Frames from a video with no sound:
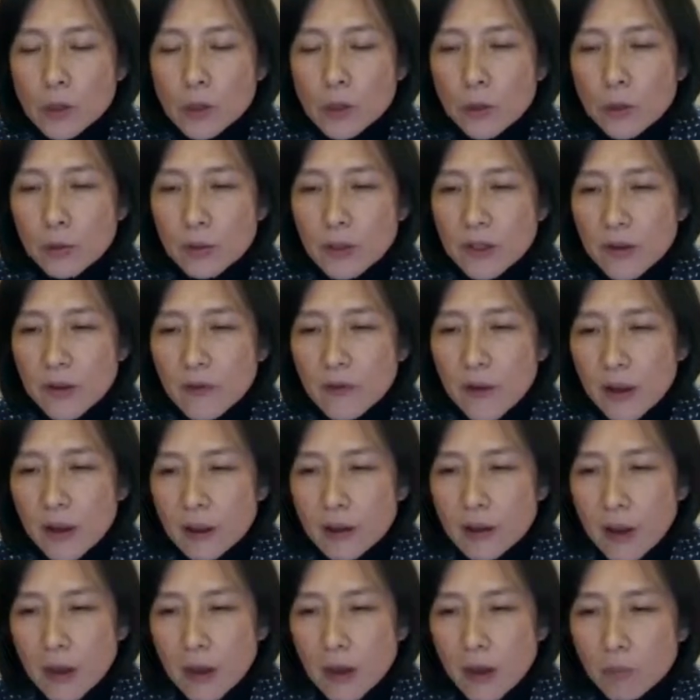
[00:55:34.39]
to
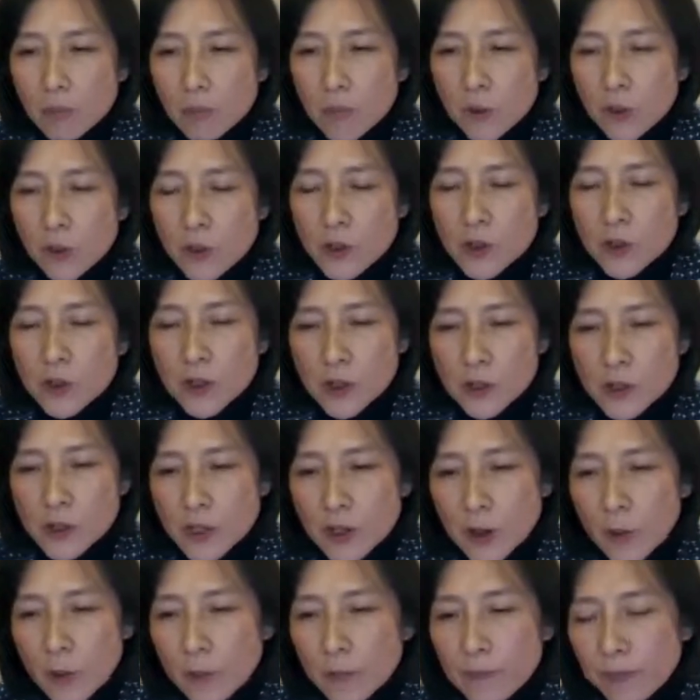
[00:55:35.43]
different moisture
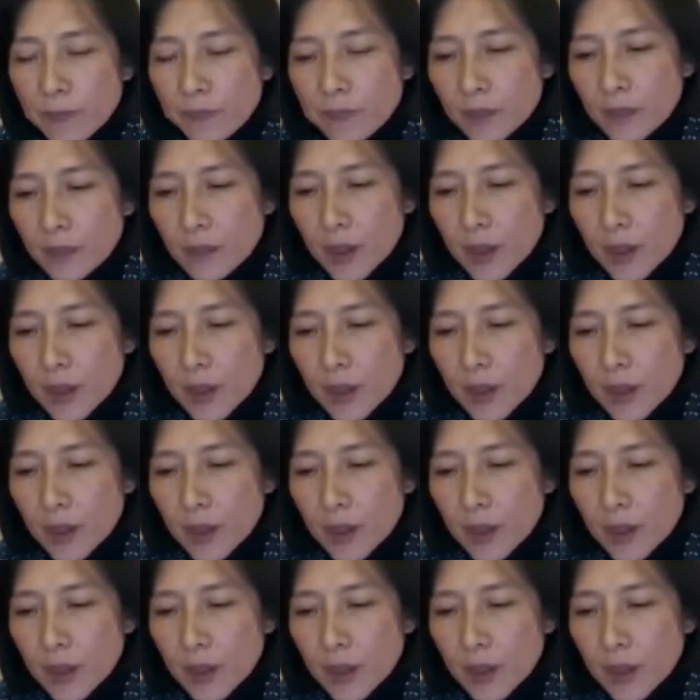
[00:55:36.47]
zone.